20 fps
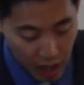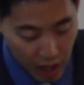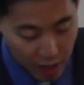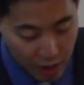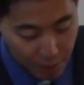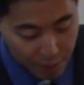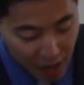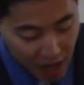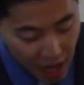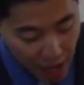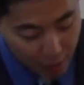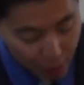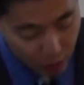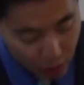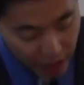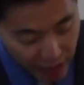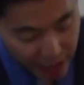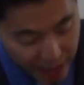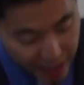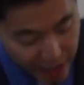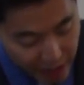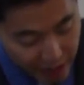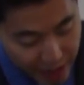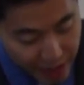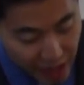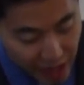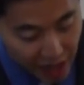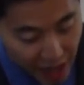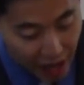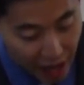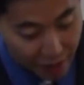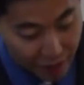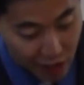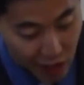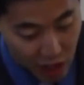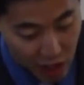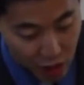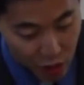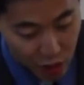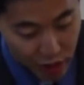And the Bible, it does not have
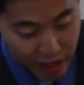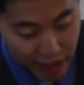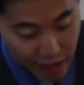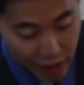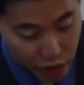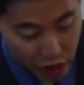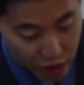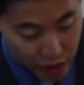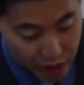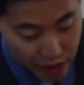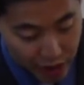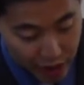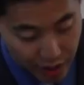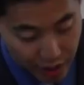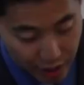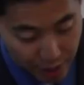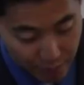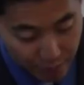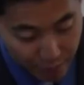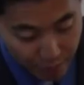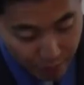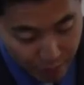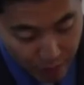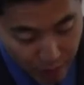contradictions in them.